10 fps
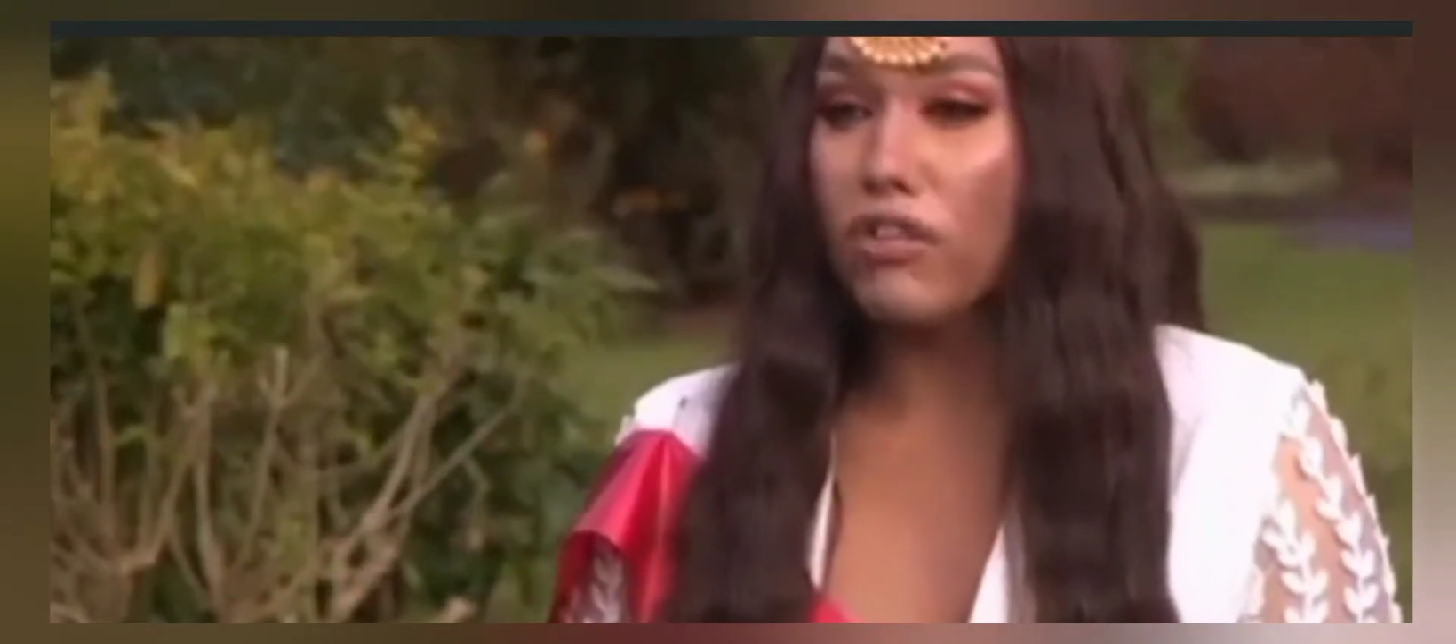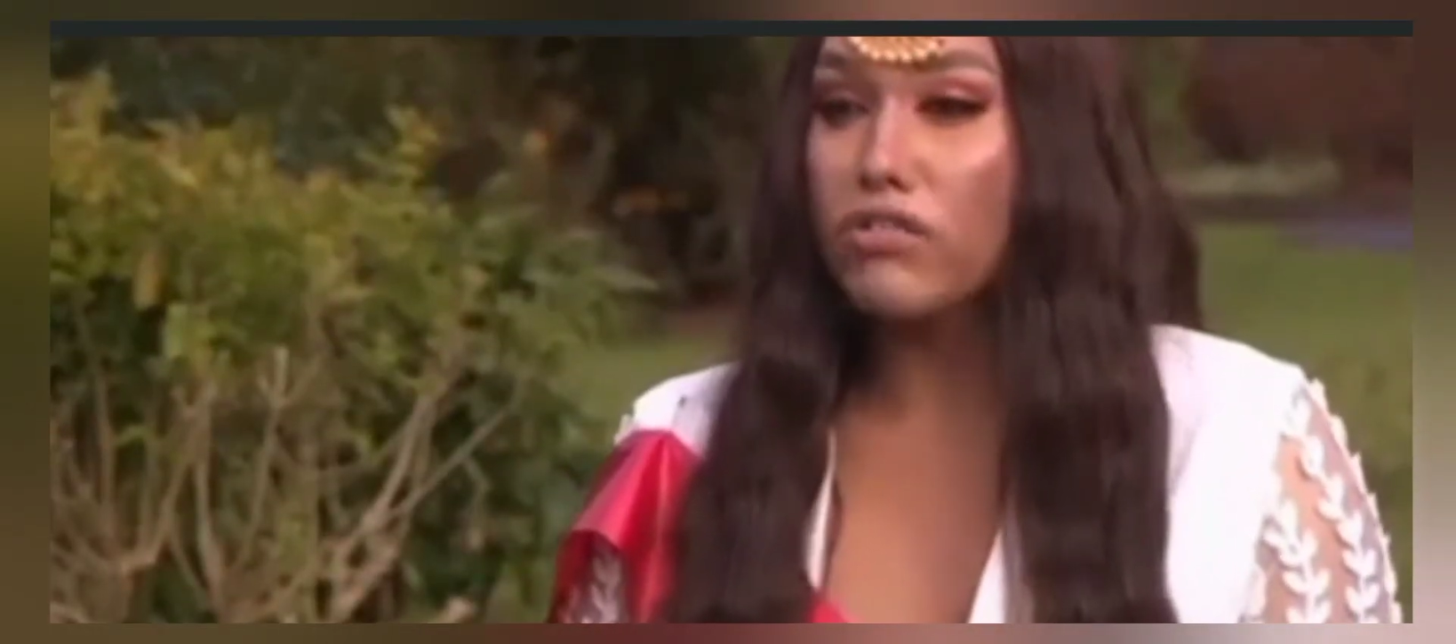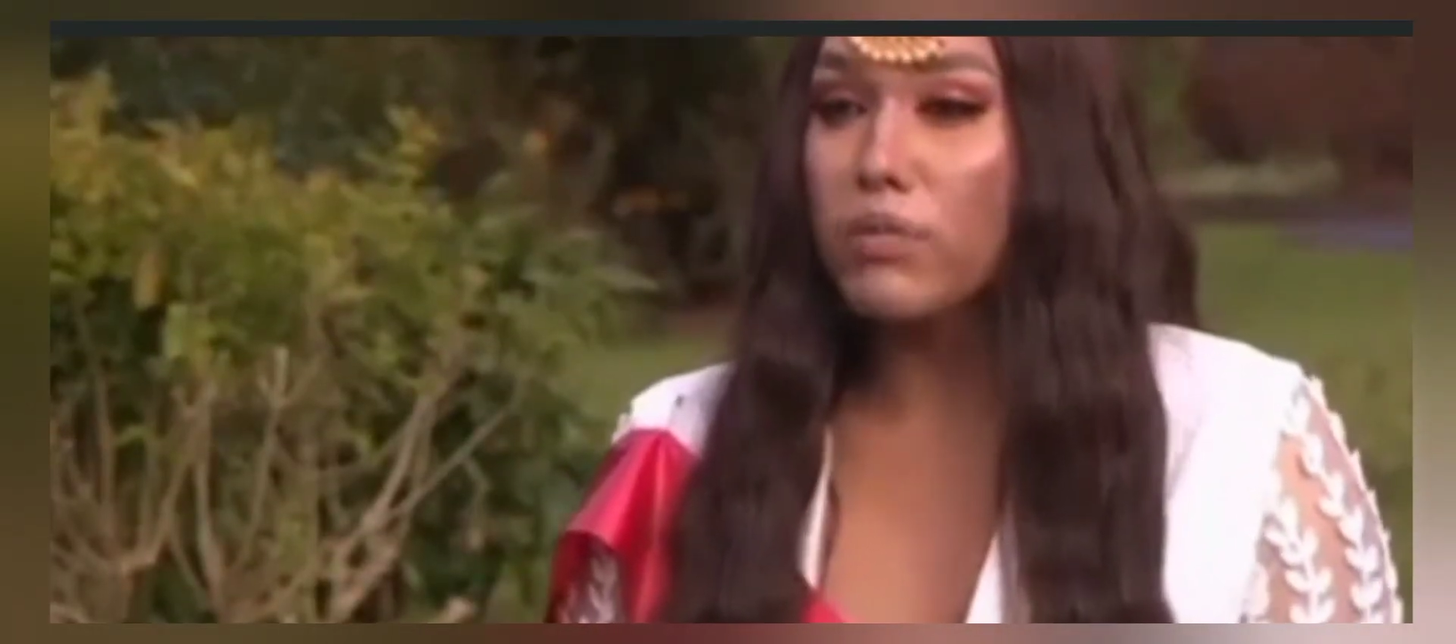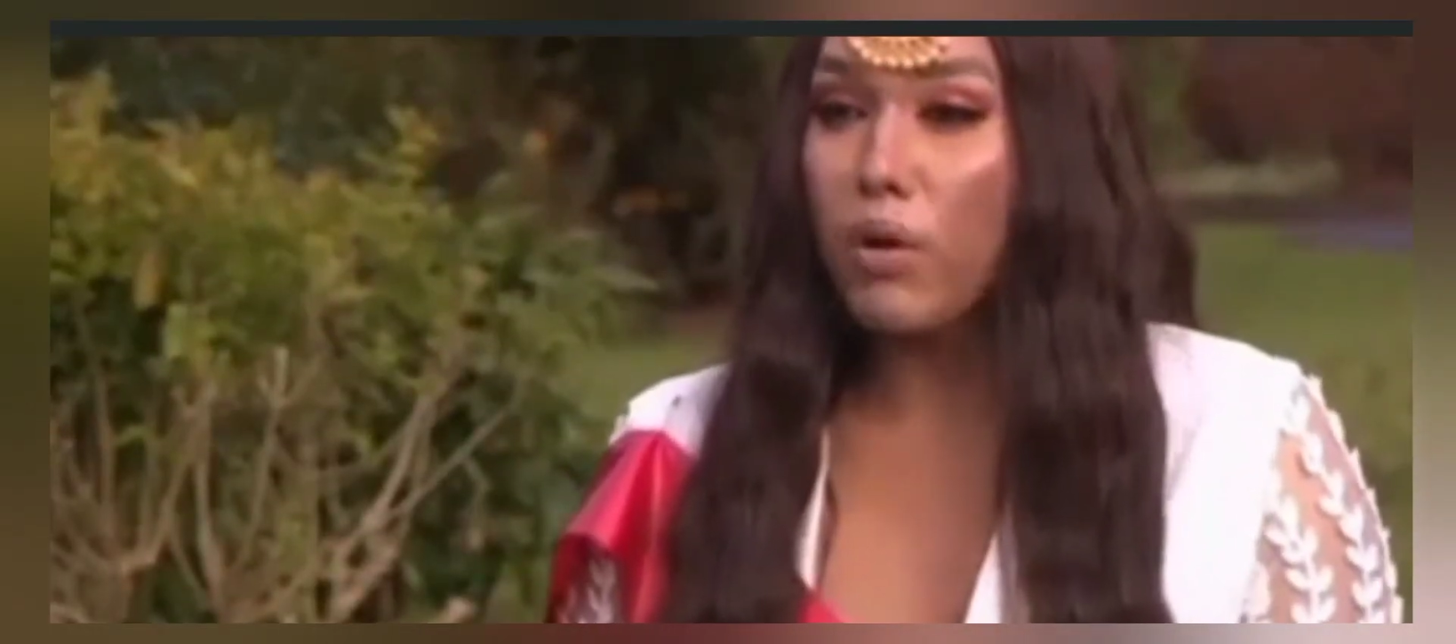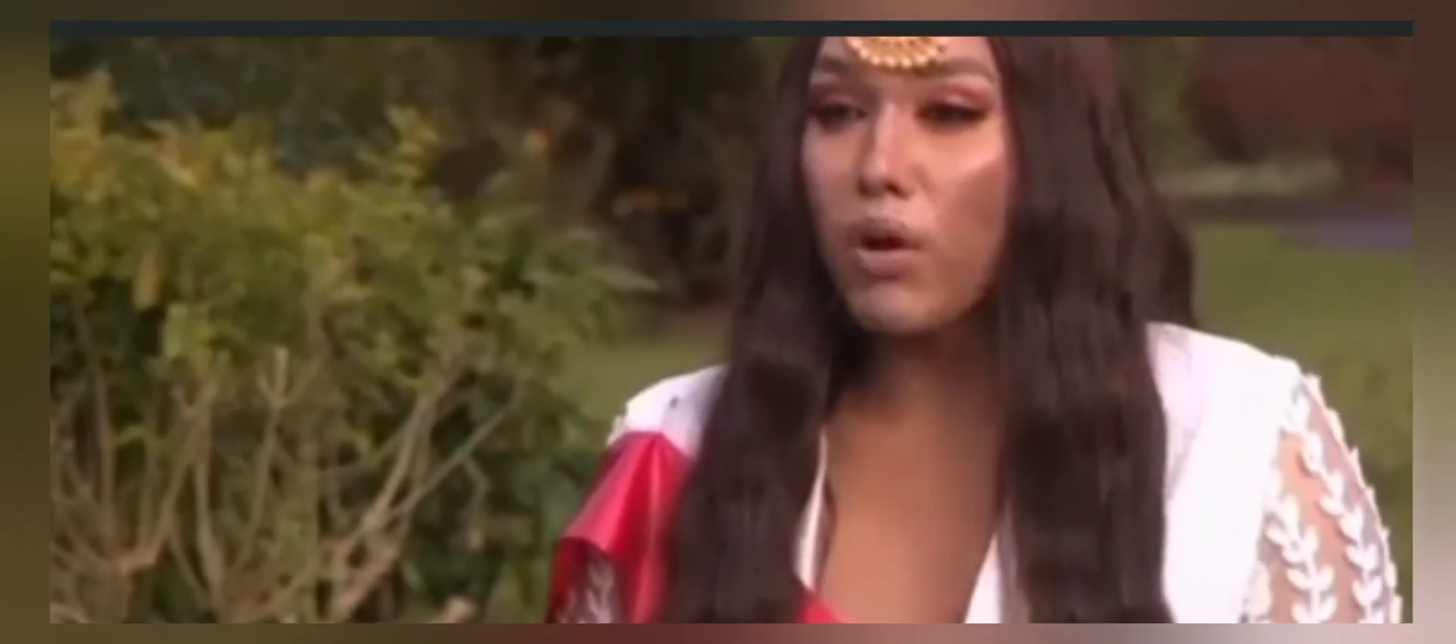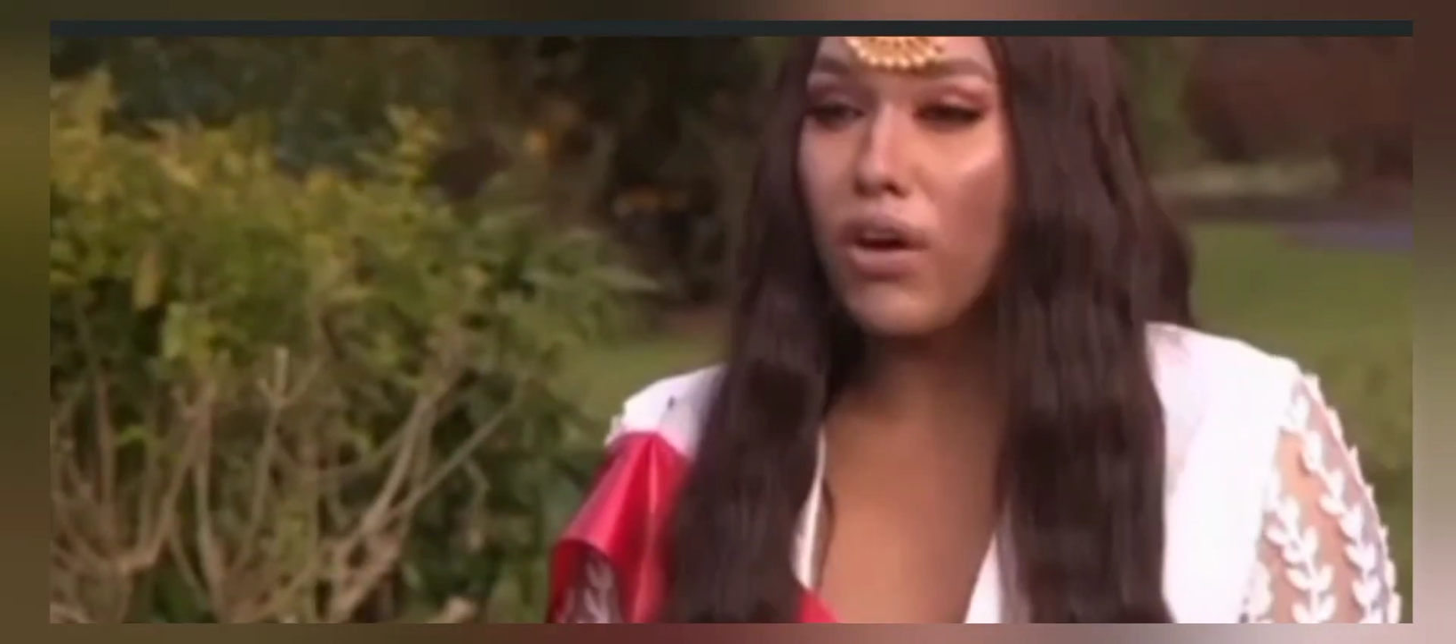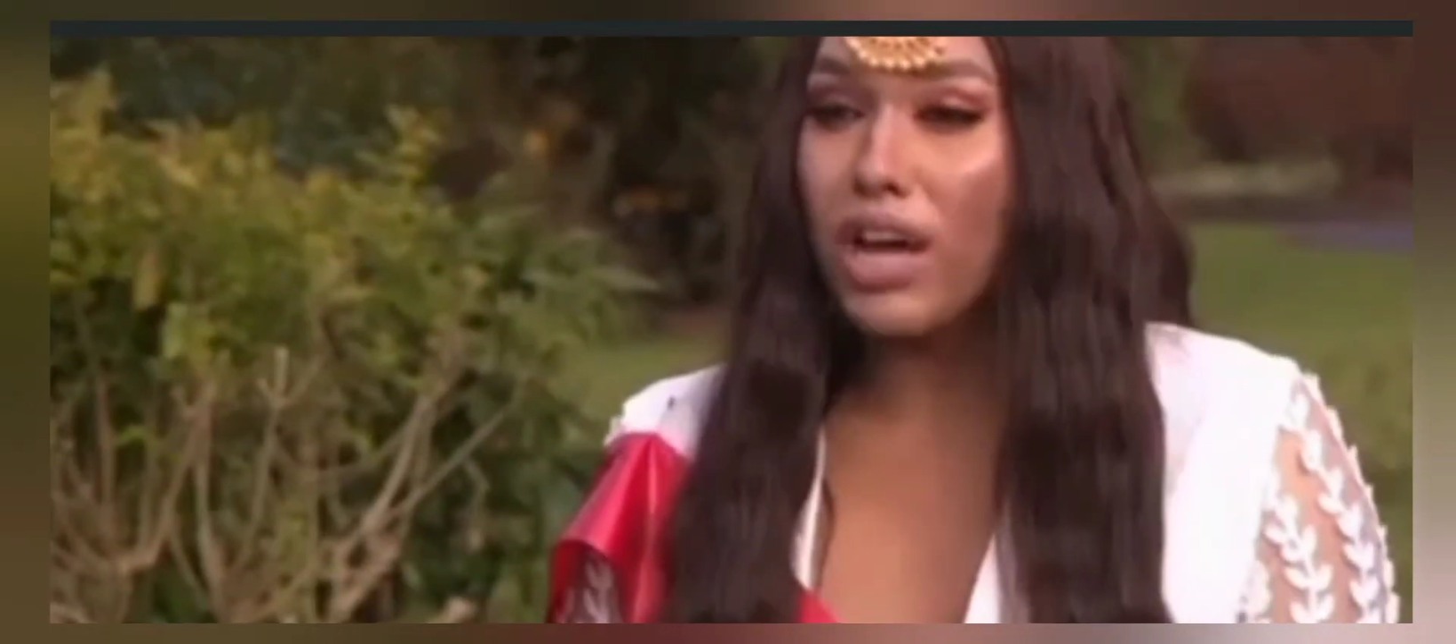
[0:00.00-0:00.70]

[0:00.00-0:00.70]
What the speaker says: support.